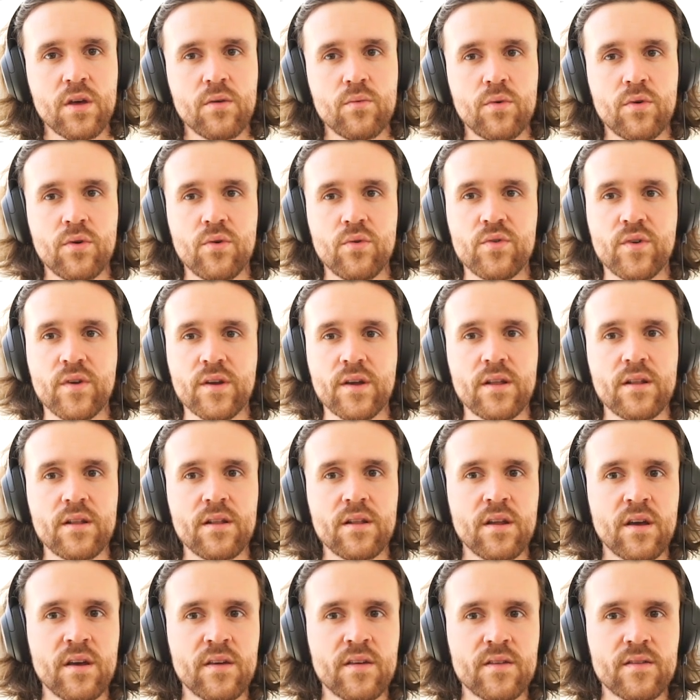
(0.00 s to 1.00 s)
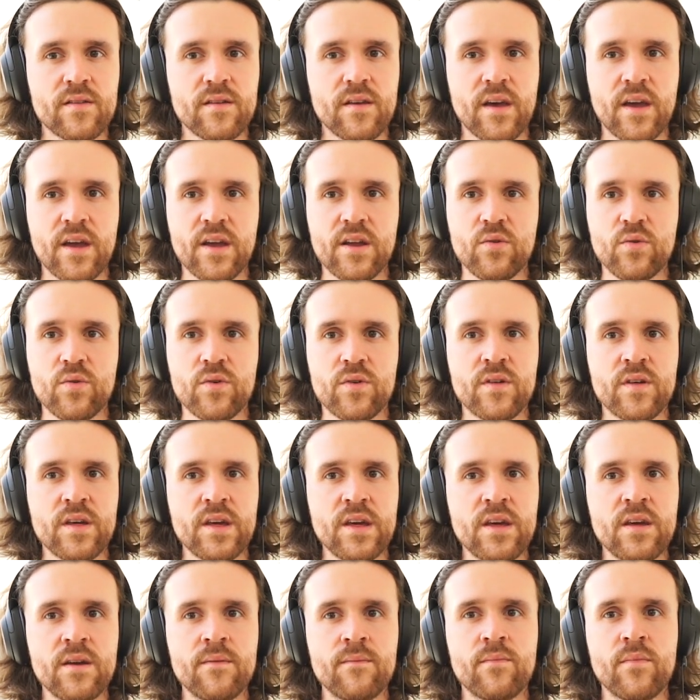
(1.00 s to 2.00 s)
We're using list A to
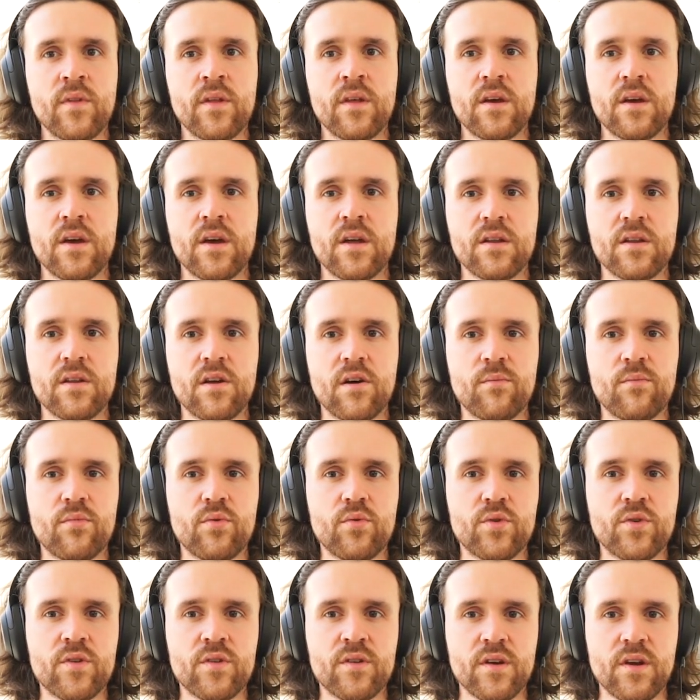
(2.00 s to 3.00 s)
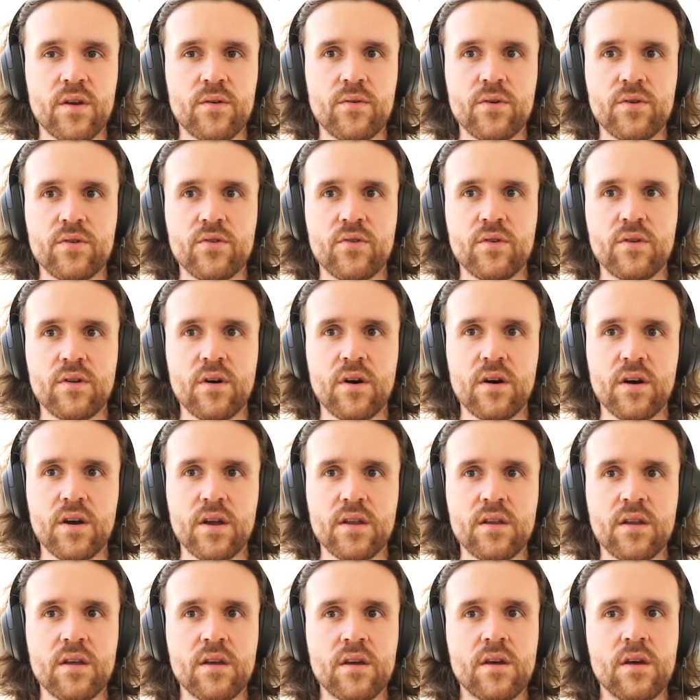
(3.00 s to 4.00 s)
Z and numbers 0 to
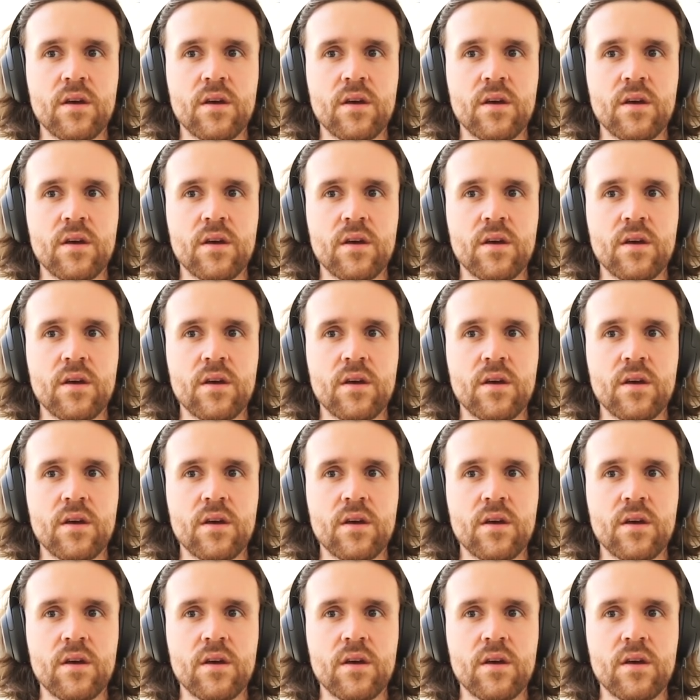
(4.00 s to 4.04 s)
9.